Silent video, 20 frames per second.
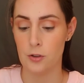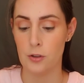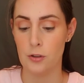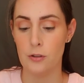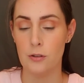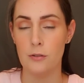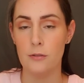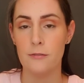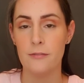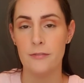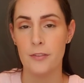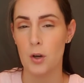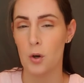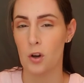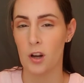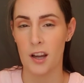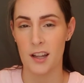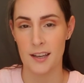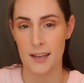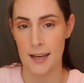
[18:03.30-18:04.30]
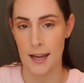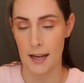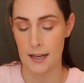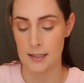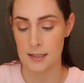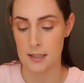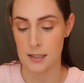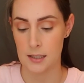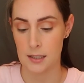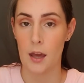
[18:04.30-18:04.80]
Do you feel
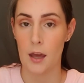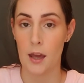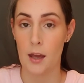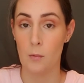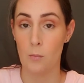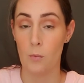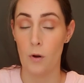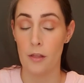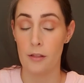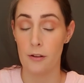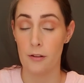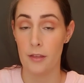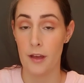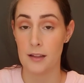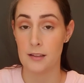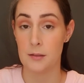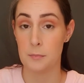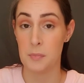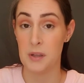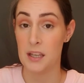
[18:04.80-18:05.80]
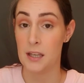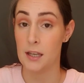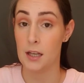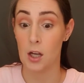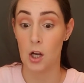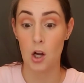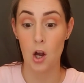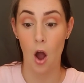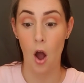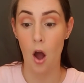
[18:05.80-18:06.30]
connected? And whether that's
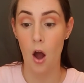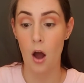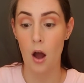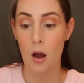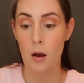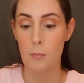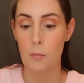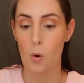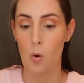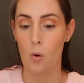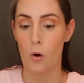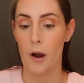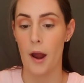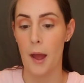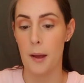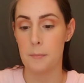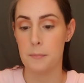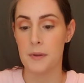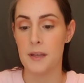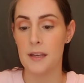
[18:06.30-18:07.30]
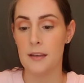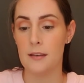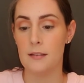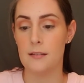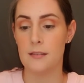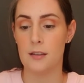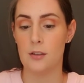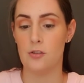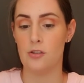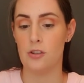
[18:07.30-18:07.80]
being calm or at
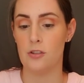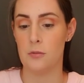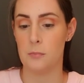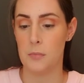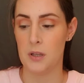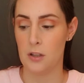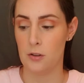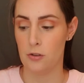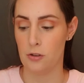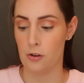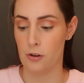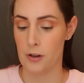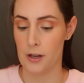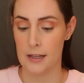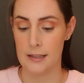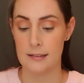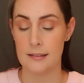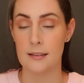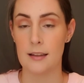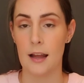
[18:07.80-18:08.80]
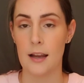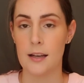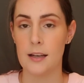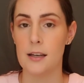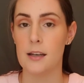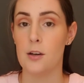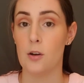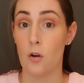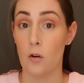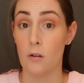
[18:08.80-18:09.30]
peace, it just means you're excited
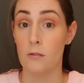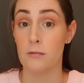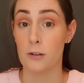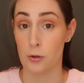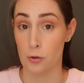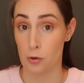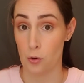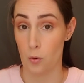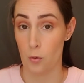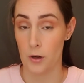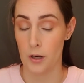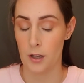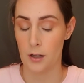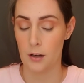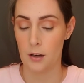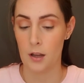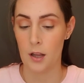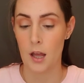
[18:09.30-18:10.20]
and overjoyed.